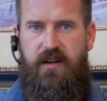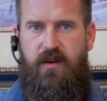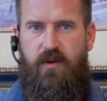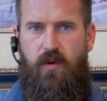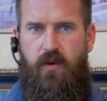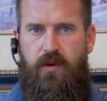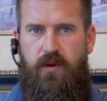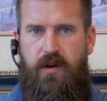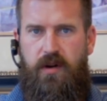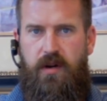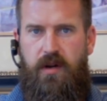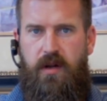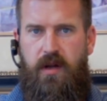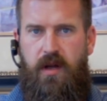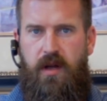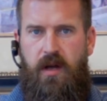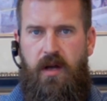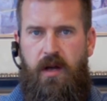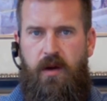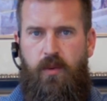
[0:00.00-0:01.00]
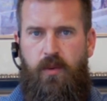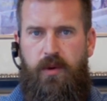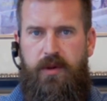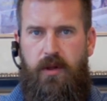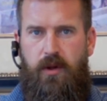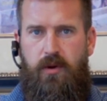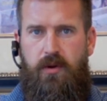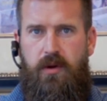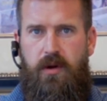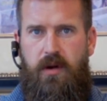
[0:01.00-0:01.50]
and a quarter,
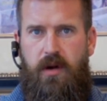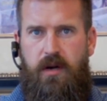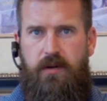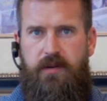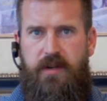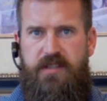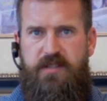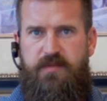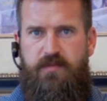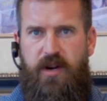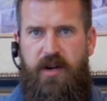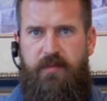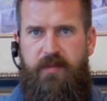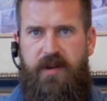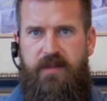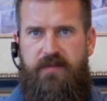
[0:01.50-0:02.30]
with local hard red spring